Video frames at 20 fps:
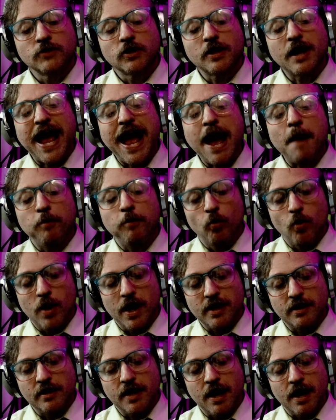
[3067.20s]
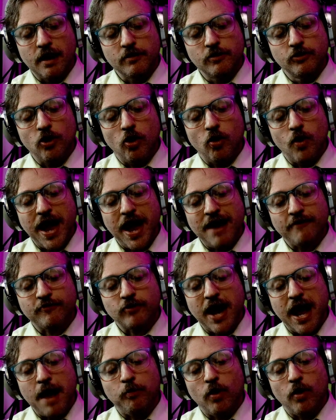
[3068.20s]
Or Applewhite, yeah, though
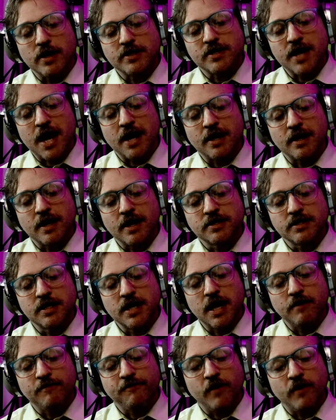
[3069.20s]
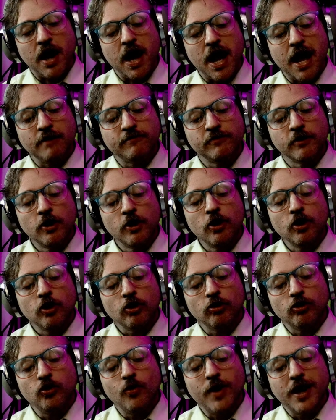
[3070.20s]
after Applewhite died in nineteen eighty-five,
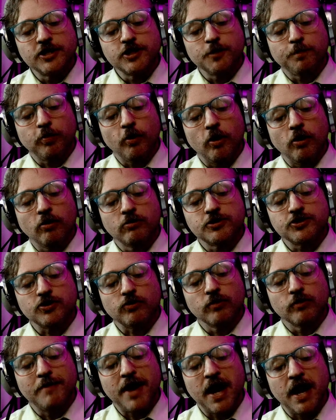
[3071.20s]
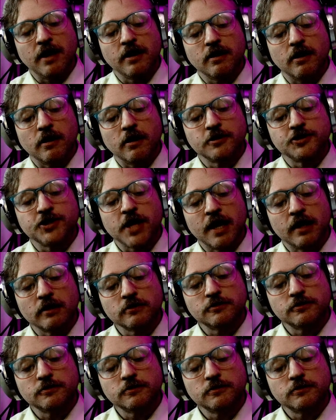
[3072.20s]
her New Age approach remained unchallenged.